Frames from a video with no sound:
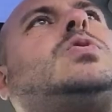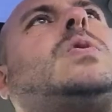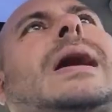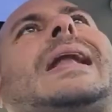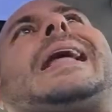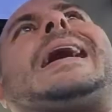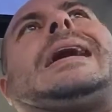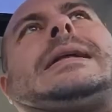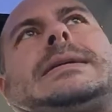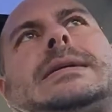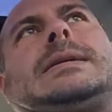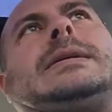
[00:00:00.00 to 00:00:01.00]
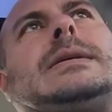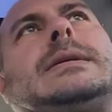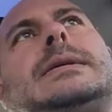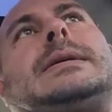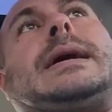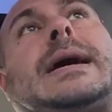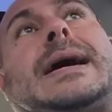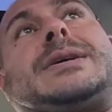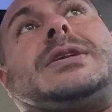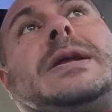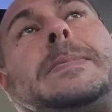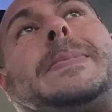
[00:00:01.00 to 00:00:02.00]
do a lot i
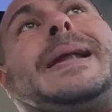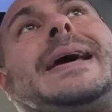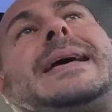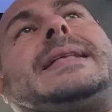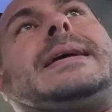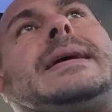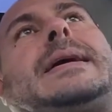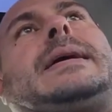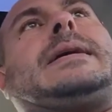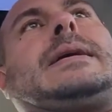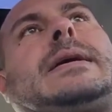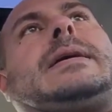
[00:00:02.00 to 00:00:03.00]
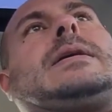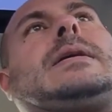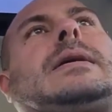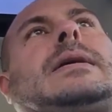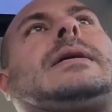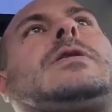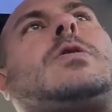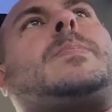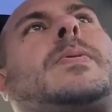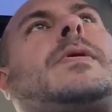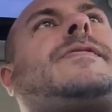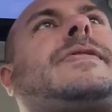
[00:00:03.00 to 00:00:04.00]
actually played a
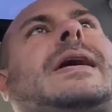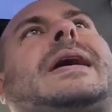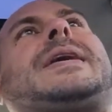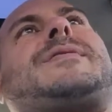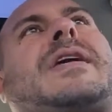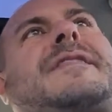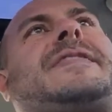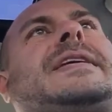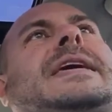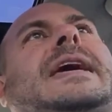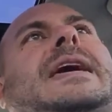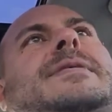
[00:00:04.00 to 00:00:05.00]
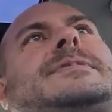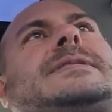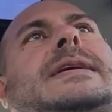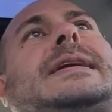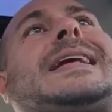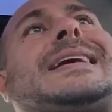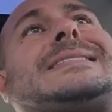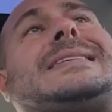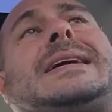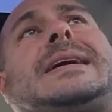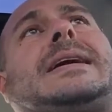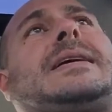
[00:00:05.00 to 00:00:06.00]
couple of uh, high graphic games uh, last
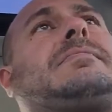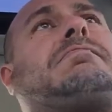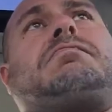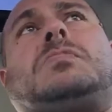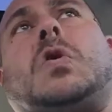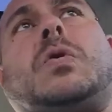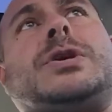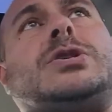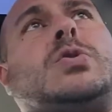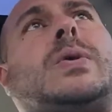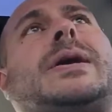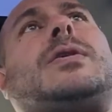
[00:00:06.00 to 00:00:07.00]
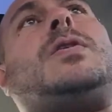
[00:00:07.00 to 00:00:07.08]
night and no issue at